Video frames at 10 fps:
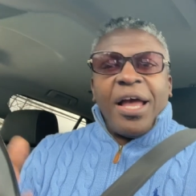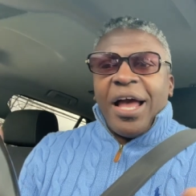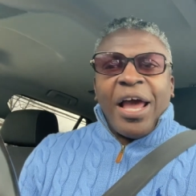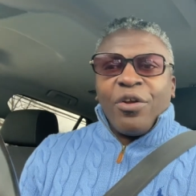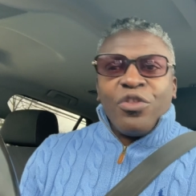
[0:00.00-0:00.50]

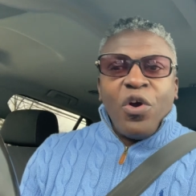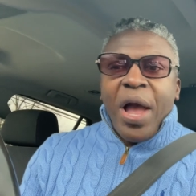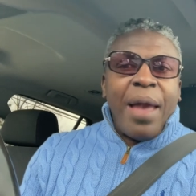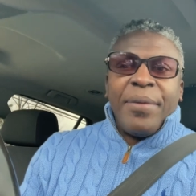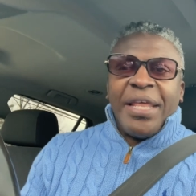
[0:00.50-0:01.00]
I don't know
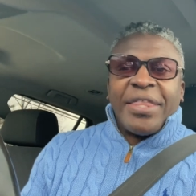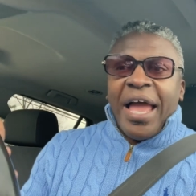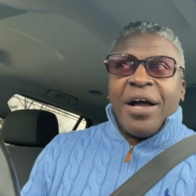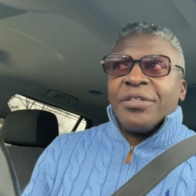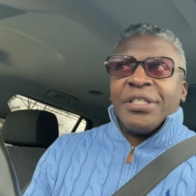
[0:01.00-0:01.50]
how many
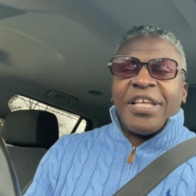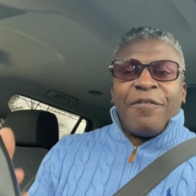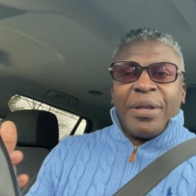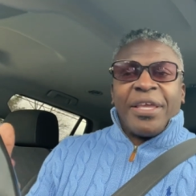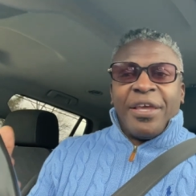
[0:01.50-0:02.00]
thousands
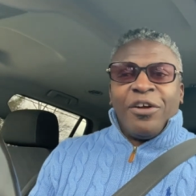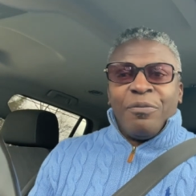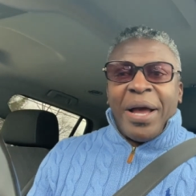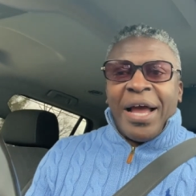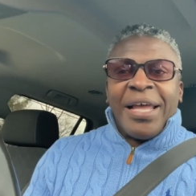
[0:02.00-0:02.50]
have been
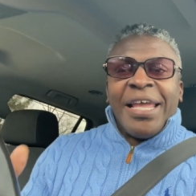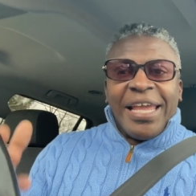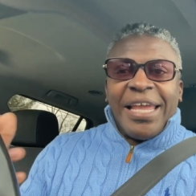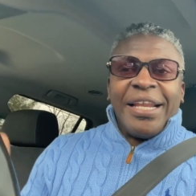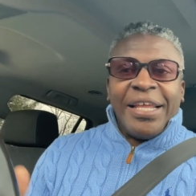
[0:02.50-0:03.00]
killed by
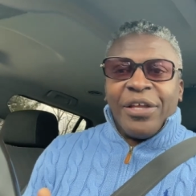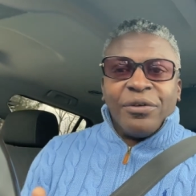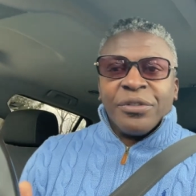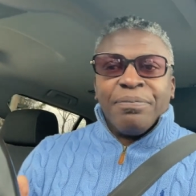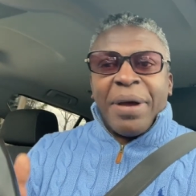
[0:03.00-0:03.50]

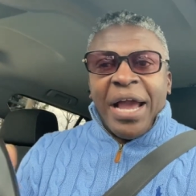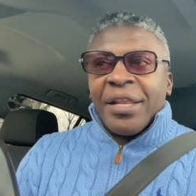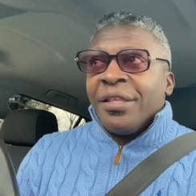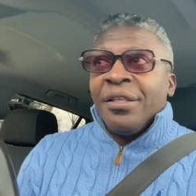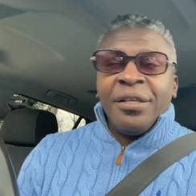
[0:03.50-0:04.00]
illegals,
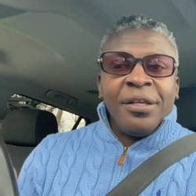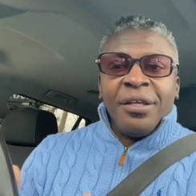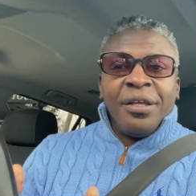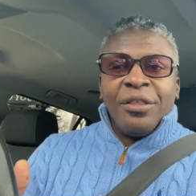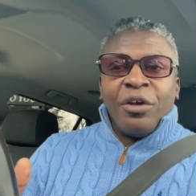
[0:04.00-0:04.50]
Biden.
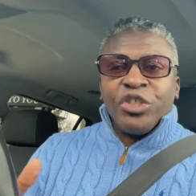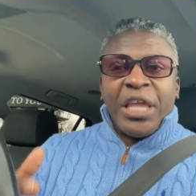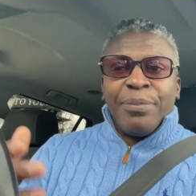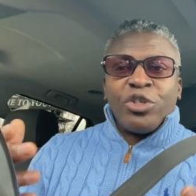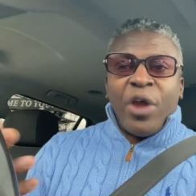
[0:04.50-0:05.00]
Don't you
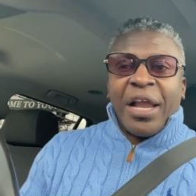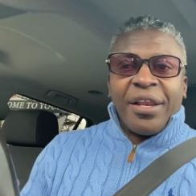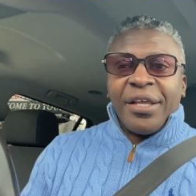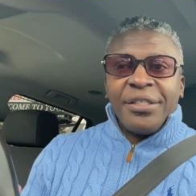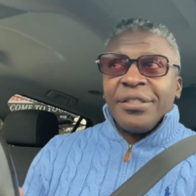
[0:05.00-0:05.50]
keep track
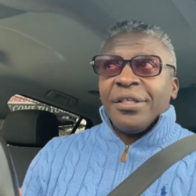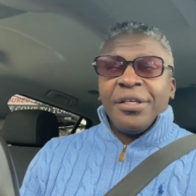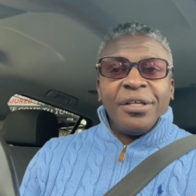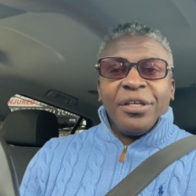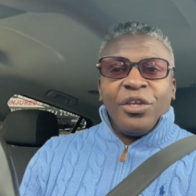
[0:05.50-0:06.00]
of this?
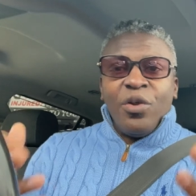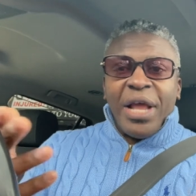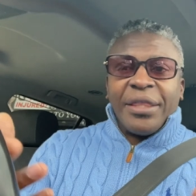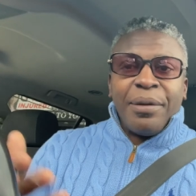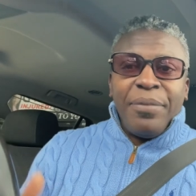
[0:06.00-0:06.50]
You
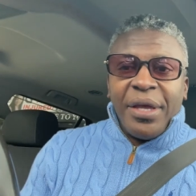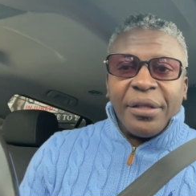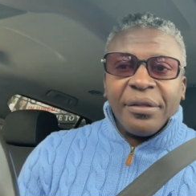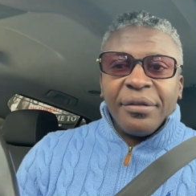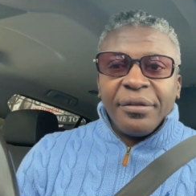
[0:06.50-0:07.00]
let them
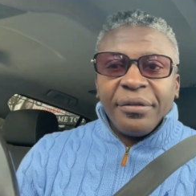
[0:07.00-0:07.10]
in.